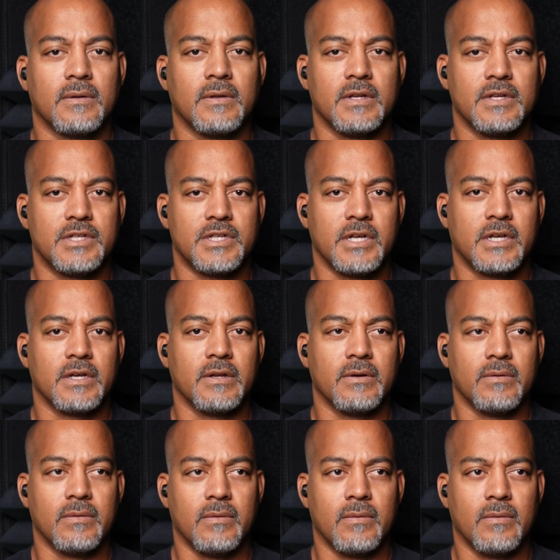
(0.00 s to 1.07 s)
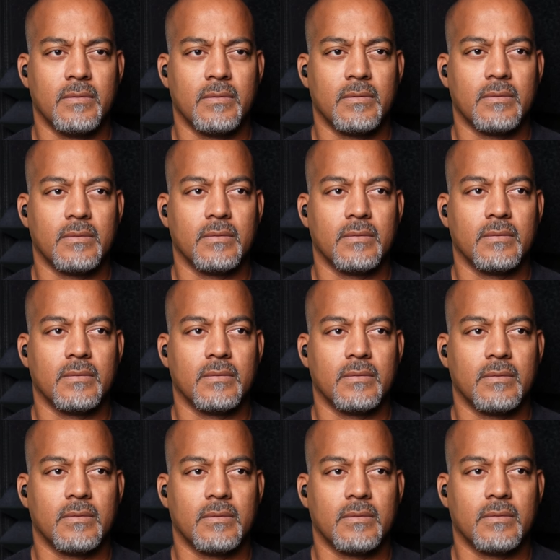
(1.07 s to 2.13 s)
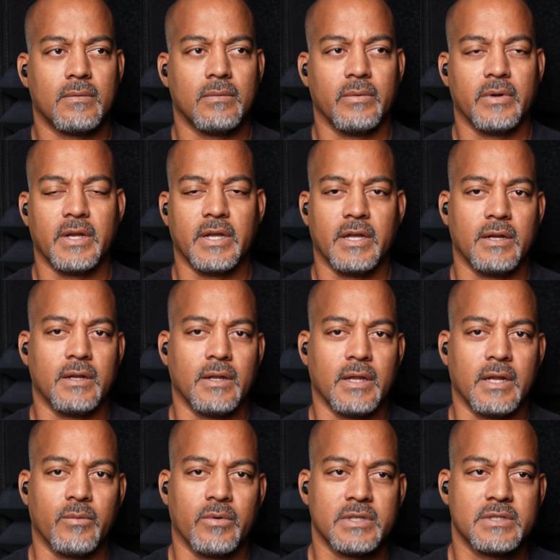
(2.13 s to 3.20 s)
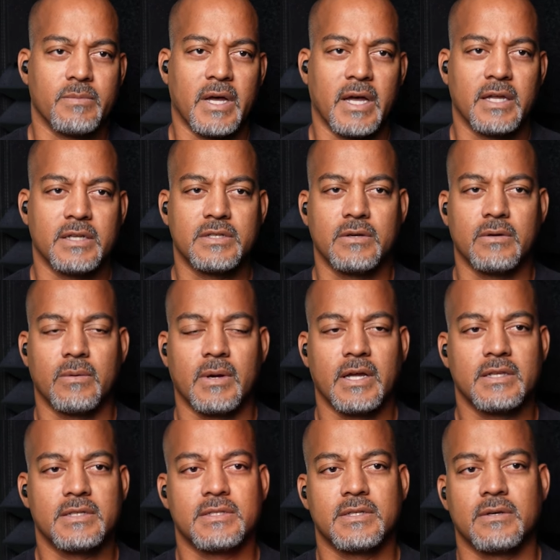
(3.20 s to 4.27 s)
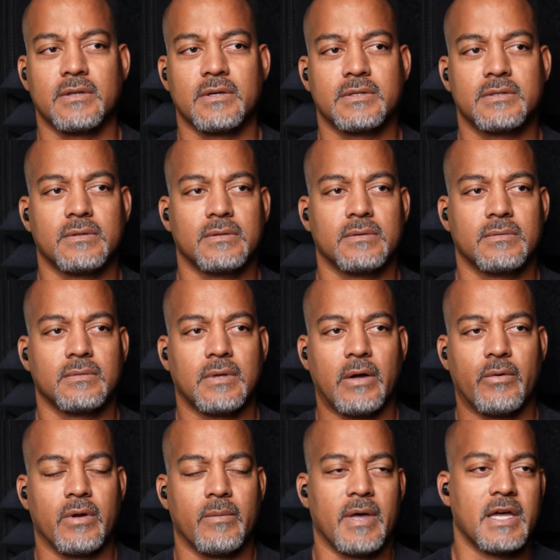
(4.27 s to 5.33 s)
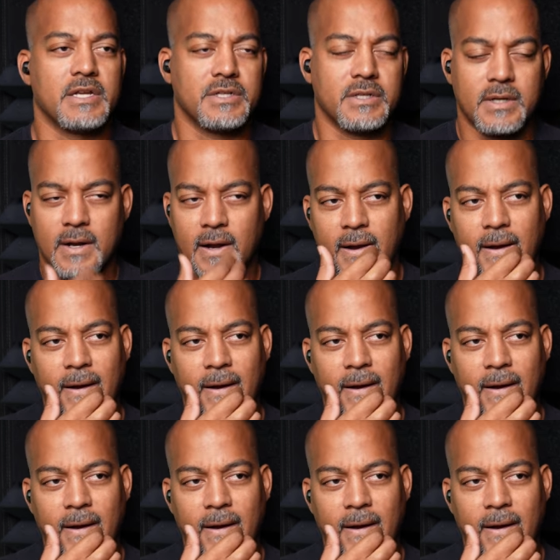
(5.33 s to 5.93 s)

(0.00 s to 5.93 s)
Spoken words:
then she could read anyone's mind too, right? Still, there's, I would imagine.